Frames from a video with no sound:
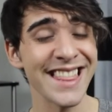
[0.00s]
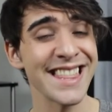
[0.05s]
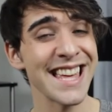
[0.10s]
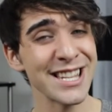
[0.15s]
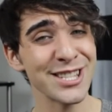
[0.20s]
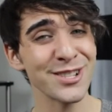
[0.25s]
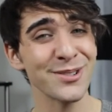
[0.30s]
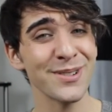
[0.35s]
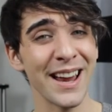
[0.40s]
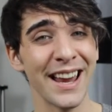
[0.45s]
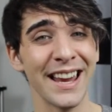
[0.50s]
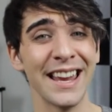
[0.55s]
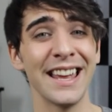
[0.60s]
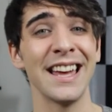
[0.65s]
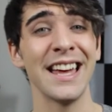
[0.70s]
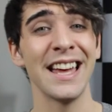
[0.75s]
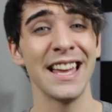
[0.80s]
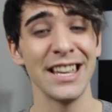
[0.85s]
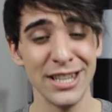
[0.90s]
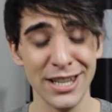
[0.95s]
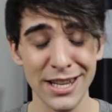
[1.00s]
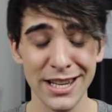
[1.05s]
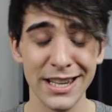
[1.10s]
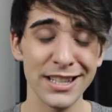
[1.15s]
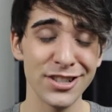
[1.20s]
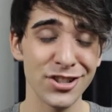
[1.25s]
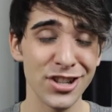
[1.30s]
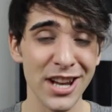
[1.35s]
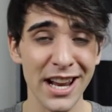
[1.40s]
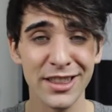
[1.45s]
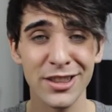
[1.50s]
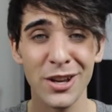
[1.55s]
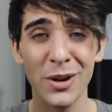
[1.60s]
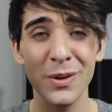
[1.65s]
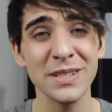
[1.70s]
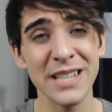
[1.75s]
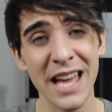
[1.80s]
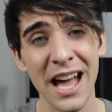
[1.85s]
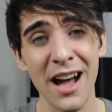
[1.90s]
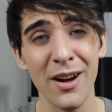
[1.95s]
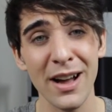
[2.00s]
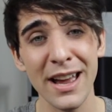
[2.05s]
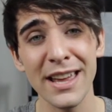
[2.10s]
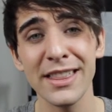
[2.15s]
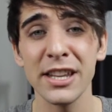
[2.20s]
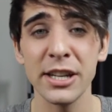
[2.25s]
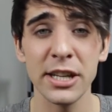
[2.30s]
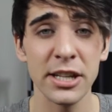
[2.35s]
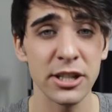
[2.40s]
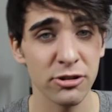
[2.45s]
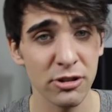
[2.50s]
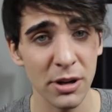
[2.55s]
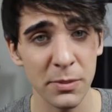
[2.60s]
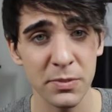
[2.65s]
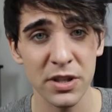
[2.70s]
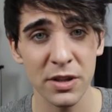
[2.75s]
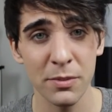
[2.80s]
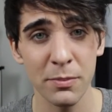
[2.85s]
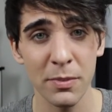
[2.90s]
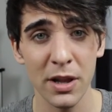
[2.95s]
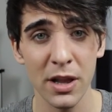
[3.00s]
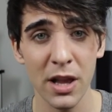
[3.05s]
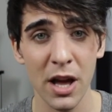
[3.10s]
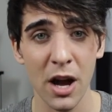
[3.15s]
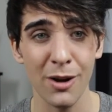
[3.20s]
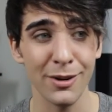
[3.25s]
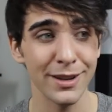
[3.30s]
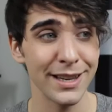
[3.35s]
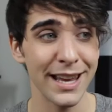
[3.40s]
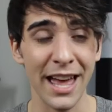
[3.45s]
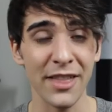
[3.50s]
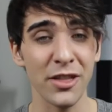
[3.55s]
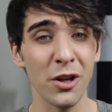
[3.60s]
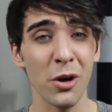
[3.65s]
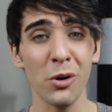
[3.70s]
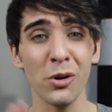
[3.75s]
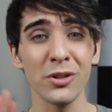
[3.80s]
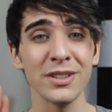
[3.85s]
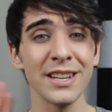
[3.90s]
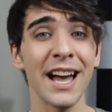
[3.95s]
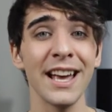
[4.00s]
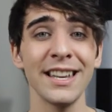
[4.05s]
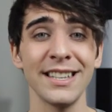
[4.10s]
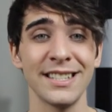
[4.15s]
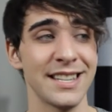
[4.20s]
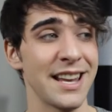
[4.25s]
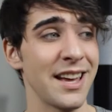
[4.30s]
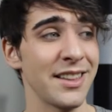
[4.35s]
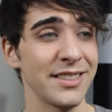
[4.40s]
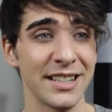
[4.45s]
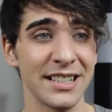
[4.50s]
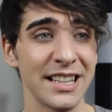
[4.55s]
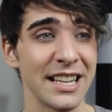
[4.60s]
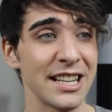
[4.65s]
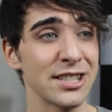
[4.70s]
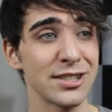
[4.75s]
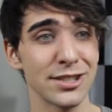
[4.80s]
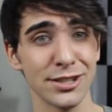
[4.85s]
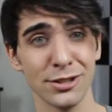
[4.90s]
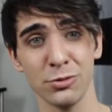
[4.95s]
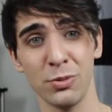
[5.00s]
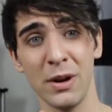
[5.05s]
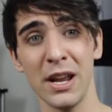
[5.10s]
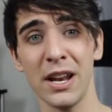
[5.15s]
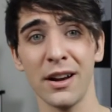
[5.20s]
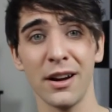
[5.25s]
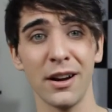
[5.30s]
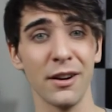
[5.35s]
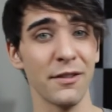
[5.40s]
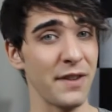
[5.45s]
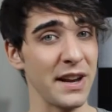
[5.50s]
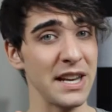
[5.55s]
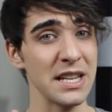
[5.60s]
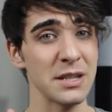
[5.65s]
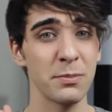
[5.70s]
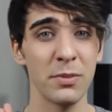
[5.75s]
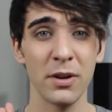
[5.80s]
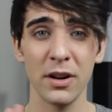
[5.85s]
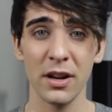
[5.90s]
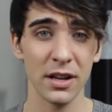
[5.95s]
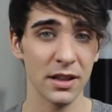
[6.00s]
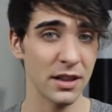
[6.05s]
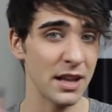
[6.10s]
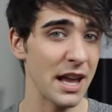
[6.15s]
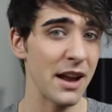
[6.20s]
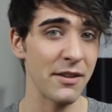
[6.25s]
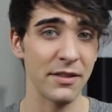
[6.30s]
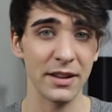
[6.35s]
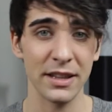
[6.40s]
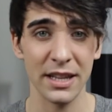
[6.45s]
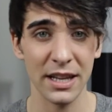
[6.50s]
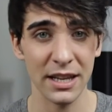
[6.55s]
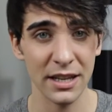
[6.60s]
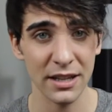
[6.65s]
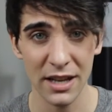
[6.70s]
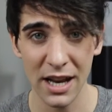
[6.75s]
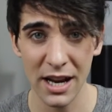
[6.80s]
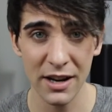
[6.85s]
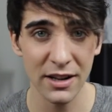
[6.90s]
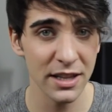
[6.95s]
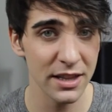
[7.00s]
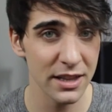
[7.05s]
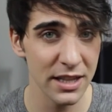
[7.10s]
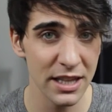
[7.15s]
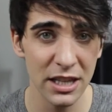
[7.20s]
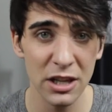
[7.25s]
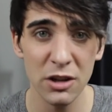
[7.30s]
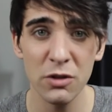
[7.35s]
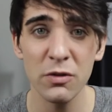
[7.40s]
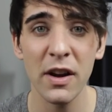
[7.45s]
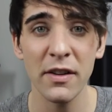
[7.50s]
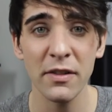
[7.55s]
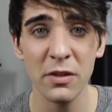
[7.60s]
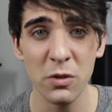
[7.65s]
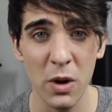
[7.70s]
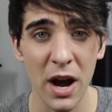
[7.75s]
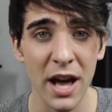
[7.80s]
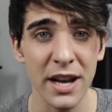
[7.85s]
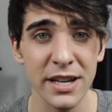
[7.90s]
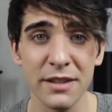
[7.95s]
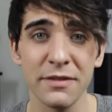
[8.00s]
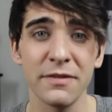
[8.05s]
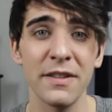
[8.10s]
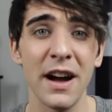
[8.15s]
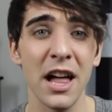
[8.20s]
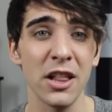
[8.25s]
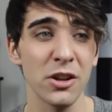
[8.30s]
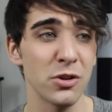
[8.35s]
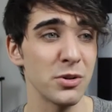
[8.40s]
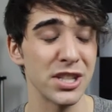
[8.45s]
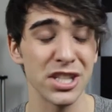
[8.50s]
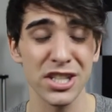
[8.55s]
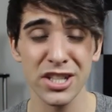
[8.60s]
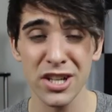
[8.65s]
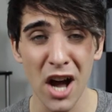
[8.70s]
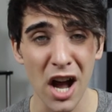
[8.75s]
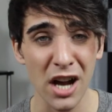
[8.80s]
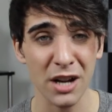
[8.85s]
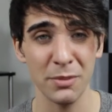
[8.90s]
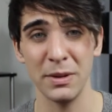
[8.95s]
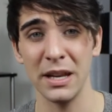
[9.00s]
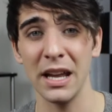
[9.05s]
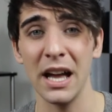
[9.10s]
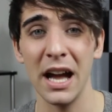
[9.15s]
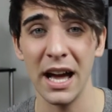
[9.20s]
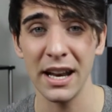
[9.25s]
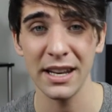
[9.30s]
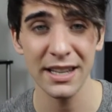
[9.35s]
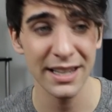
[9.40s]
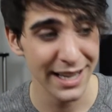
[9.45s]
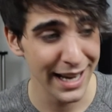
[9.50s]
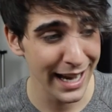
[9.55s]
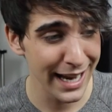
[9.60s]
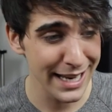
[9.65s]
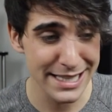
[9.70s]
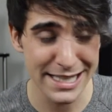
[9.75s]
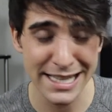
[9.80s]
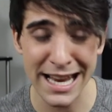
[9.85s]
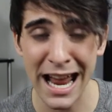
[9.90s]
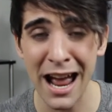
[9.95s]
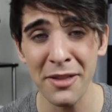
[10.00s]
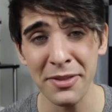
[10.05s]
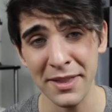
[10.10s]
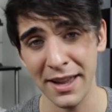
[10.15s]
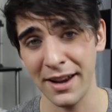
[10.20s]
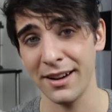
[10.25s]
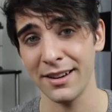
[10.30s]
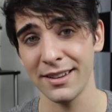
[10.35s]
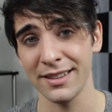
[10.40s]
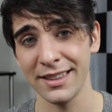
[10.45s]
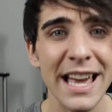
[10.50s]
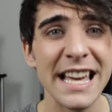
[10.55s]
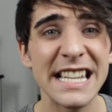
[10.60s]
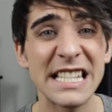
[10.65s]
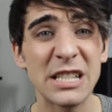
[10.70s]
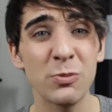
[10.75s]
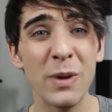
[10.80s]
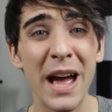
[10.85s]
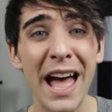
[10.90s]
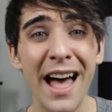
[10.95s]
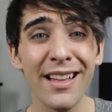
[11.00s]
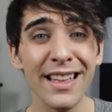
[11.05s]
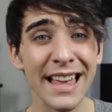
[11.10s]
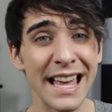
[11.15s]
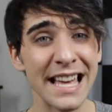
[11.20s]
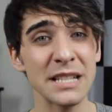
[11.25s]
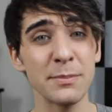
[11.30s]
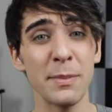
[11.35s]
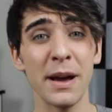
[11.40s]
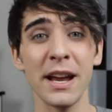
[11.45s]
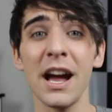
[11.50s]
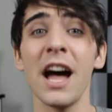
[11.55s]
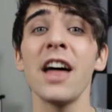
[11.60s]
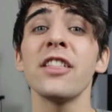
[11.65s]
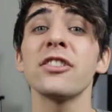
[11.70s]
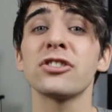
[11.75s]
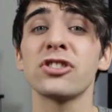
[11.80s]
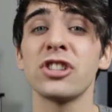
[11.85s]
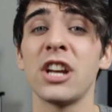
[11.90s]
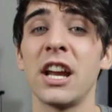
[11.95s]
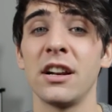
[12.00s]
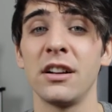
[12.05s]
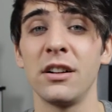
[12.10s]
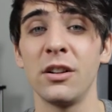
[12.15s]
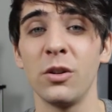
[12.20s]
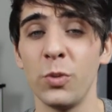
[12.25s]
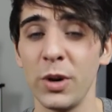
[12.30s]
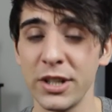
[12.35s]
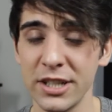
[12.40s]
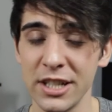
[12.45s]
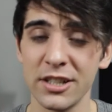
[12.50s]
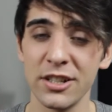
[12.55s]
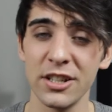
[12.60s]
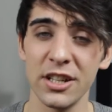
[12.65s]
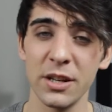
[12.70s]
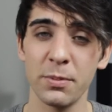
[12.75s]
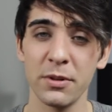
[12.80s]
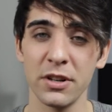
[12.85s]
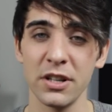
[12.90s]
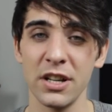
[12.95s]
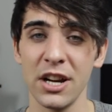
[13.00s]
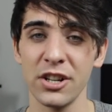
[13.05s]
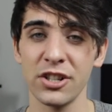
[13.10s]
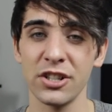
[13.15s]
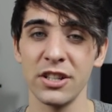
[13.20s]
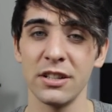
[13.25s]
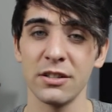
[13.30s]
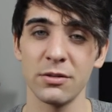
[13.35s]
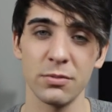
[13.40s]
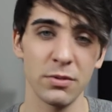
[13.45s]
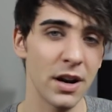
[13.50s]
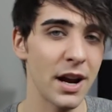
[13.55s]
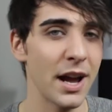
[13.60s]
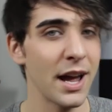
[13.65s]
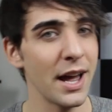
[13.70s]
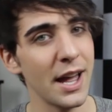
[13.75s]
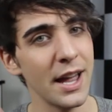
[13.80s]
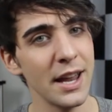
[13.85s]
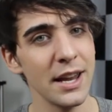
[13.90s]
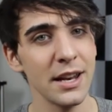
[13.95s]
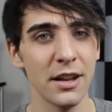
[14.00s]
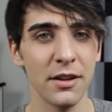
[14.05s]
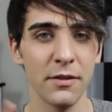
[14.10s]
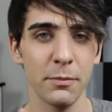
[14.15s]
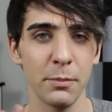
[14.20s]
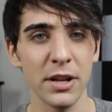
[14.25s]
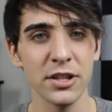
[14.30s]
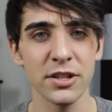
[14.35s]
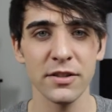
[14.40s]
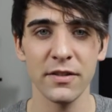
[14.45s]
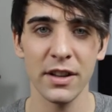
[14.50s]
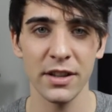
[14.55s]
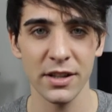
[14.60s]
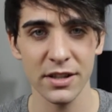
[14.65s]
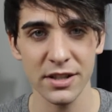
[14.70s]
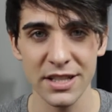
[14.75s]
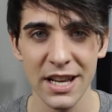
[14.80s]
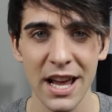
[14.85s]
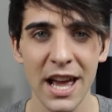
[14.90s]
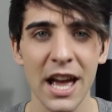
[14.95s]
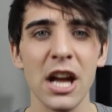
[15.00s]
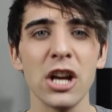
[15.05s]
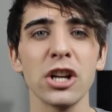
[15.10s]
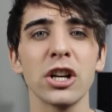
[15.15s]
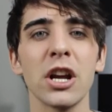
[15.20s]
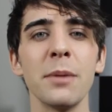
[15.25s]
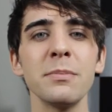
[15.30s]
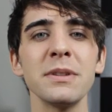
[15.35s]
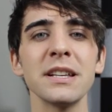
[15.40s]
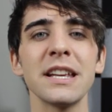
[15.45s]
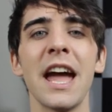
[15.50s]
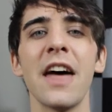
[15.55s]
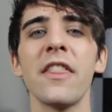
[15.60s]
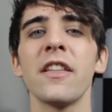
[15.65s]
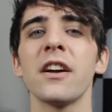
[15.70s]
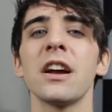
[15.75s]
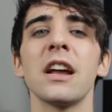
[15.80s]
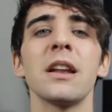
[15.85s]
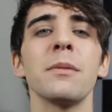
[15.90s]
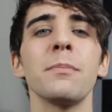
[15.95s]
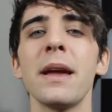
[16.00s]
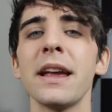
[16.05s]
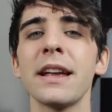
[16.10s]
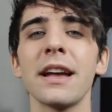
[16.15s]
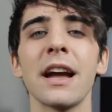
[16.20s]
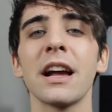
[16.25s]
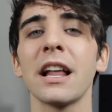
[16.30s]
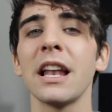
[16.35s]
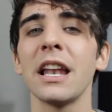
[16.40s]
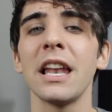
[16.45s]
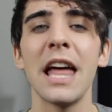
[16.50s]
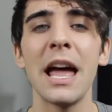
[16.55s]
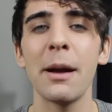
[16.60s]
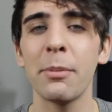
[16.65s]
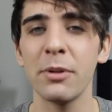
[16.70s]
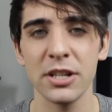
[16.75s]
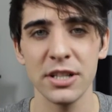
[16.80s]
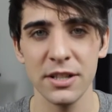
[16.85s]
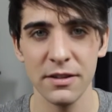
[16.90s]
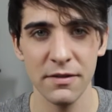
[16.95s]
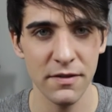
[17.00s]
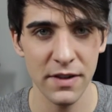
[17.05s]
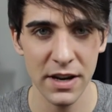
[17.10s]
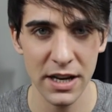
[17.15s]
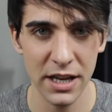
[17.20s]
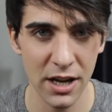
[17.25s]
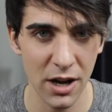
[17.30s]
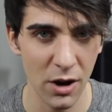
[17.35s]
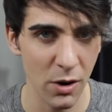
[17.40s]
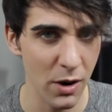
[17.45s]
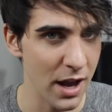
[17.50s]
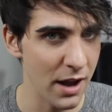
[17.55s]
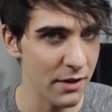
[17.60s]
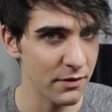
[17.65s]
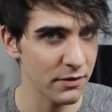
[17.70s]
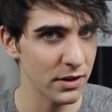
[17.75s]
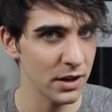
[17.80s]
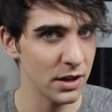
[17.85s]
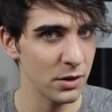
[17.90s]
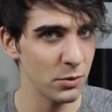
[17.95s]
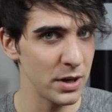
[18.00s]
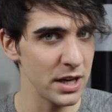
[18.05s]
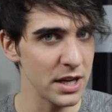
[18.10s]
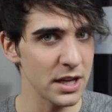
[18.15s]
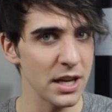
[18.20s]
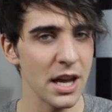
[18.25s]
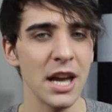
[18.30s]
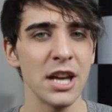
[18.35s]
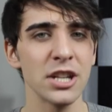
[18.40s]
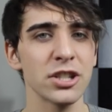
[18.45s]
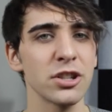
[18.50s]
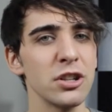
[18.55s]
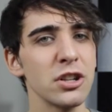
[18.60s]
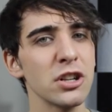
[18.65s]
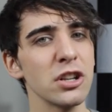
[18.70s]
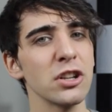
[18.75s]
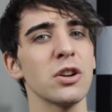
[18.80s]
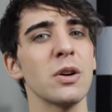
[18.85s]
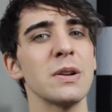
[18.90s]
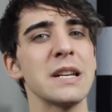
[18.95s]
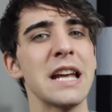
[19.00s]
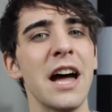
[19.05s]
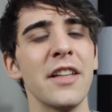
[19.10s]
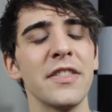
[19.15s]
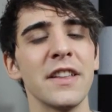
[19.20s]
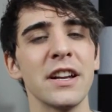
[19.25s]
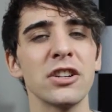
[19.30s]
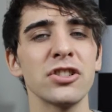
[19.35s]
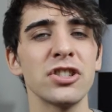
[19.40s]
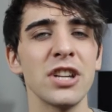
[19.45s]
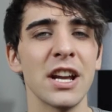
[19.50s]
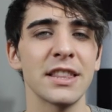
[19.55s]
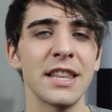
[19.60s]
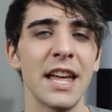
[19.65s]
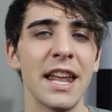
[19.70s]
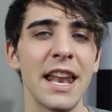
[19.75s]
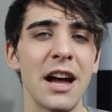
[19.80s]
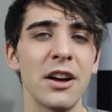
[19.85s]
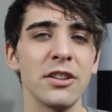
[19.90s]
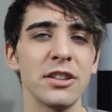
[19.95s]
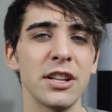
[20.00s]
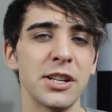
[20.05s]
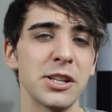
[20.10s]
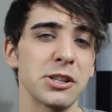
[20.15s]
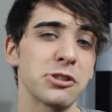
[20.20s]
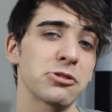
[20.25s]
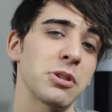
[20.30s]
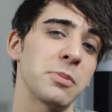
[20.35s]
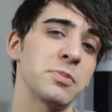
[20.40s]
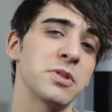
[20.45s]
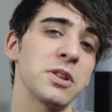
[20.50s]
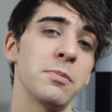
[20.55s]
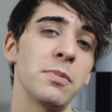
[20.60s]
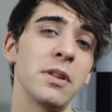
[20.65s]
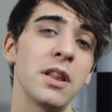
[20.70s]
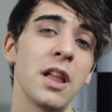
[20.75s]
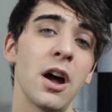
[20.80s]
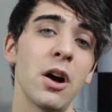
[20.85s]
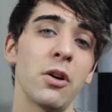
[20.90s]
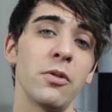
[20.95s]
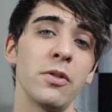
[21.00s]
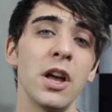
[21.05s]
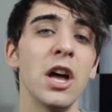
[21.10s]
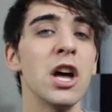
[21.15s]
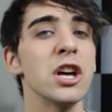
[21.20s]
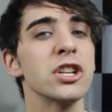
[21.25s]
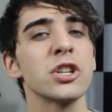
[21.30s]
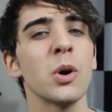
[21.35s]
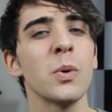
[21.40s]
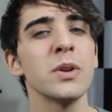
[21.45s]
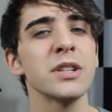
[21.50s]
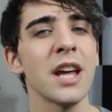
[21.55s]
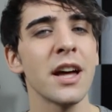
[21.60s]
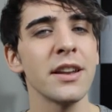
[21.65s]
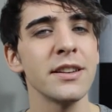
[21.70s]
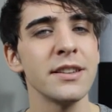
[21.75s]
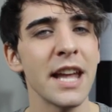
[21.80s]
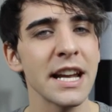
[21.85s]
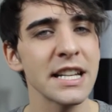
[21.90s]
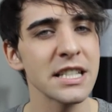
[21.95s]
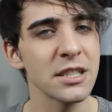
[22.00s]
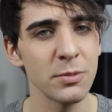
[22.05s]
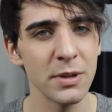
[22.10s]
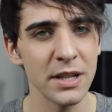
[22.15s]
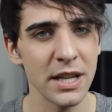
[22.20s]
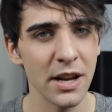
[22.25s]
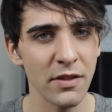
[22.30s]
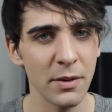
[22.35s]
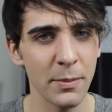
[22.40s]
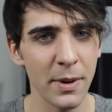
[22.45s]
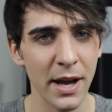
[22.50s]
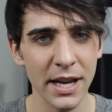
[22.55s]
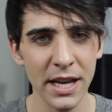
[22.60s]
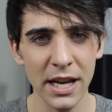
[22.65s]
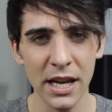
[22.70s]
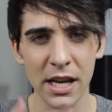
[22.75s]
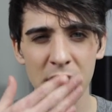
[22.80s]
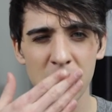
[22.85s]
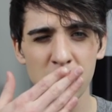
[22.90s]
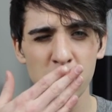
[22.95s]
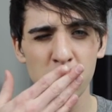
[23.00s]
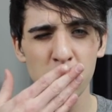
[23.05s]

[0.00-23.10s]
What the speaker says: That's right. You can check those out in the description below. Yeah, the whole nine's down there, like Twitter, Facebook, everything. Anything you've ever wanted to follow and stalk me on, it's down there. As well as my other channel, WhatsItToYa Productions, where I and a bunch of others come together and make a collaborative video every week. So you can go down there and check that out in the description below. So until next week, everybody.